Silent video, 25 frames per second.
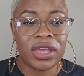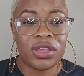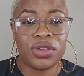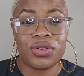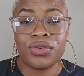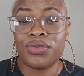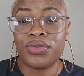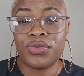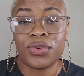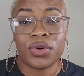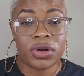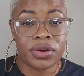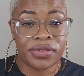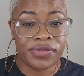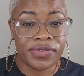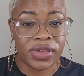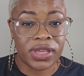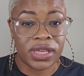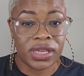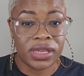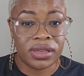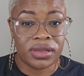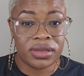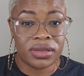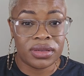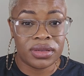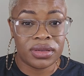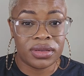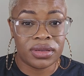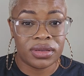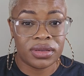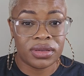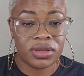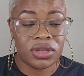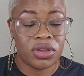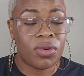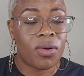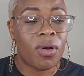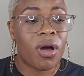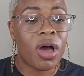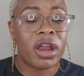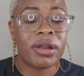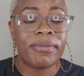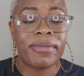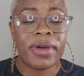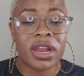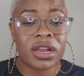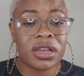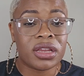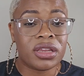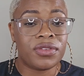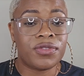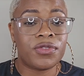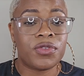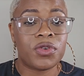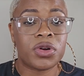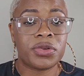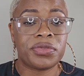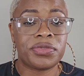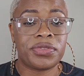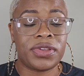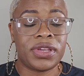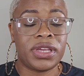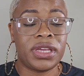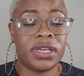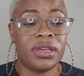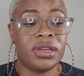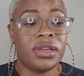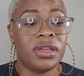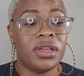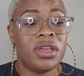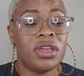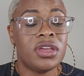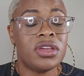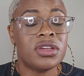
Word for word: you forfeit. You automatically forfeit.